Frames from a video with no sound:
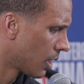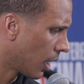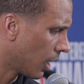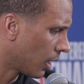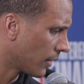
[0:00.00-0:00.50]

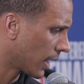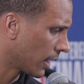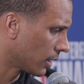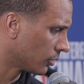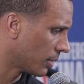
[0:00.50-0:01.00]
That
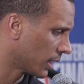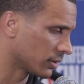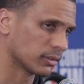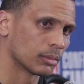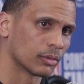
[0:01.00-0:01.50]
kind of goes back
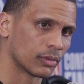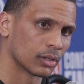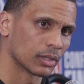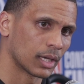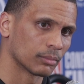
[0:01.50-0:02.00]
to some of
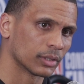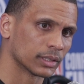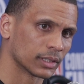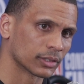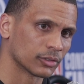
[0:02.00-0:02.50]
our game
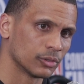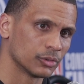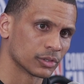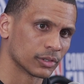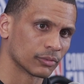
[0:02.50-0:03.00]
plan
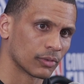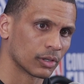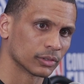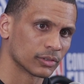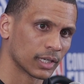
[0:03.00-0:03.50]
execution as
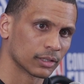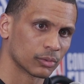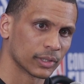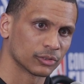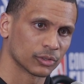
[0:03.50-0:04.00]
far as taking
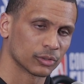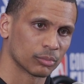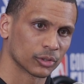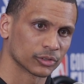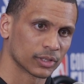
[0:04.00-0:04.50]
away certain
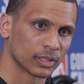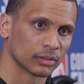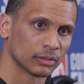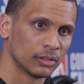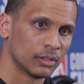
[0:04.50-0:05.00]

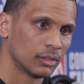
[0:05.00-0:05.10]
personnel.